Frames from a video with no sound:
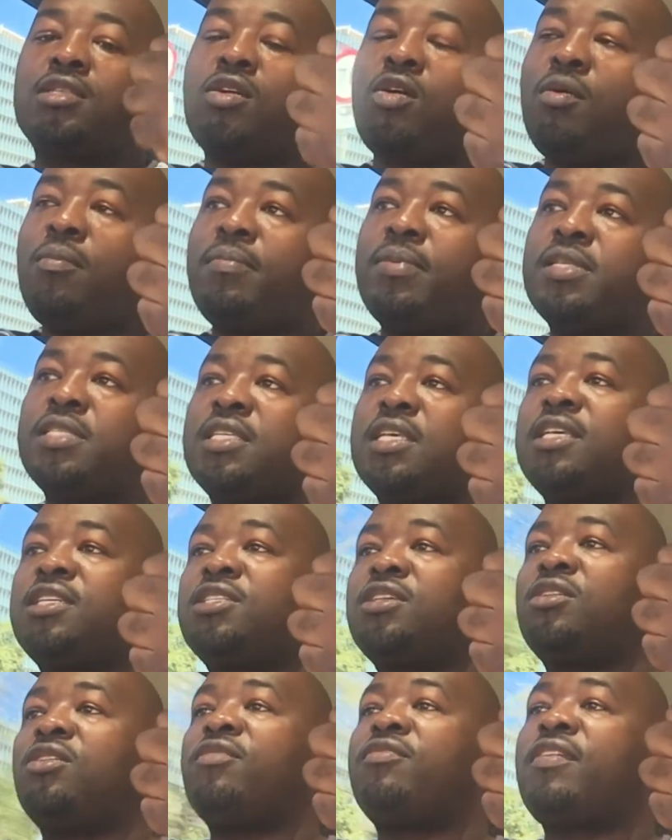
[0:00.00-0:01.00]

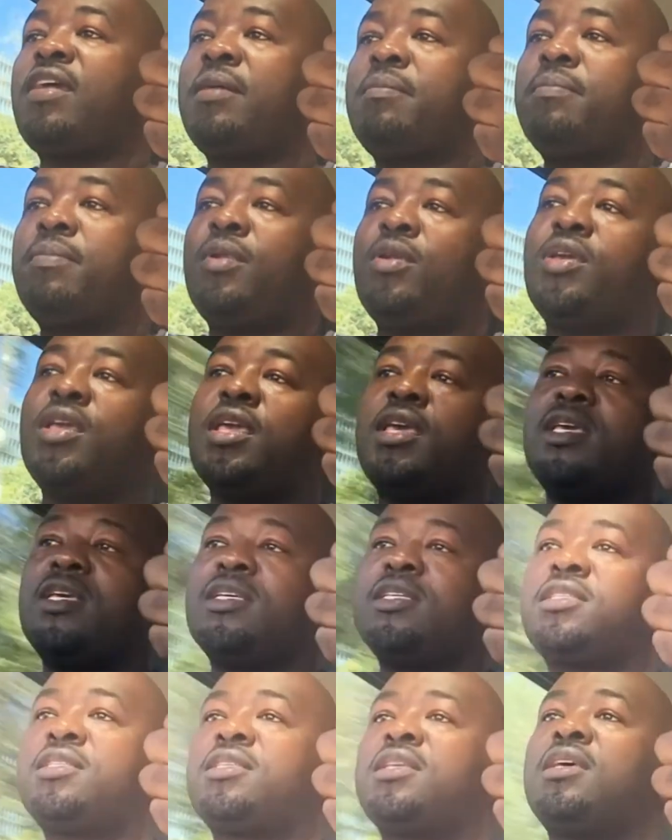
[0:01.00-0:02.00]
compensation of
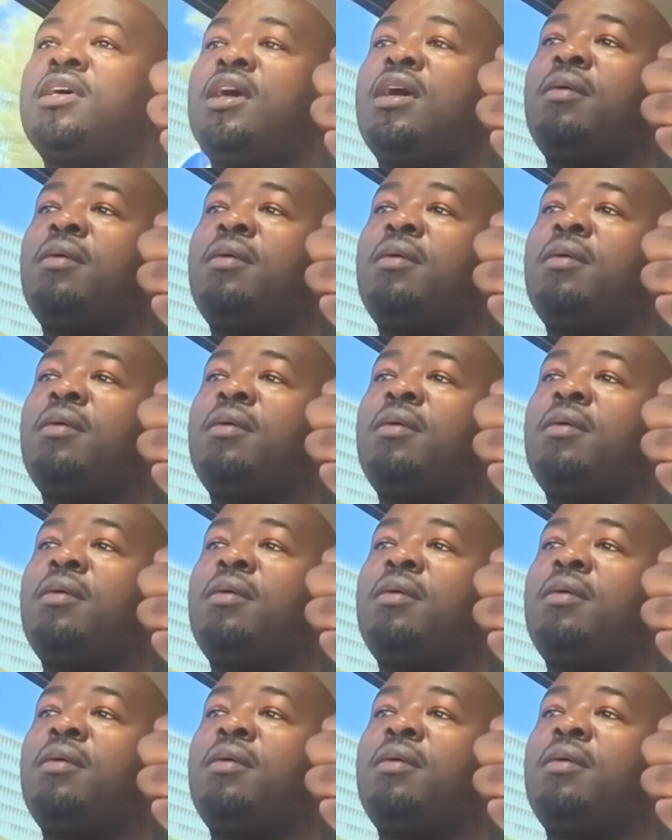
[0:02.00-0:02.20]
employees